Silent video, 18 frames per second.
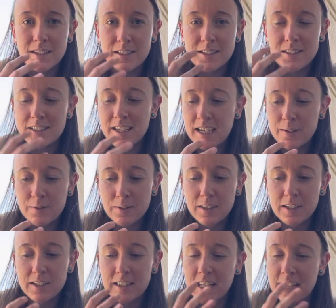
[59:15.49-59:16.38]
savor
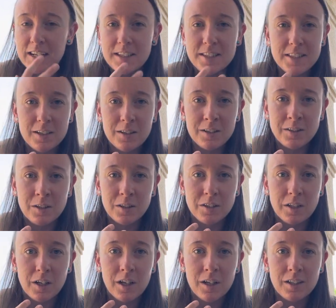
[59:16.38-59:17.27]
it, let it sit on your
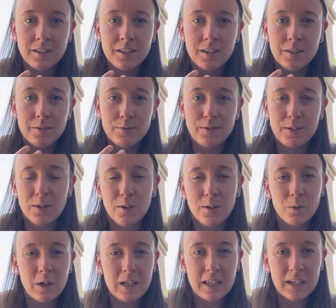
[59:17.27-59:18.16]
tongue, feel
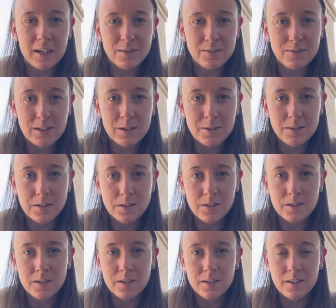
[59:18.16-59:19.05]
the way that it
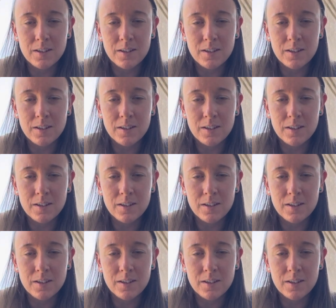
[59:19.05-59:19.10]
feels.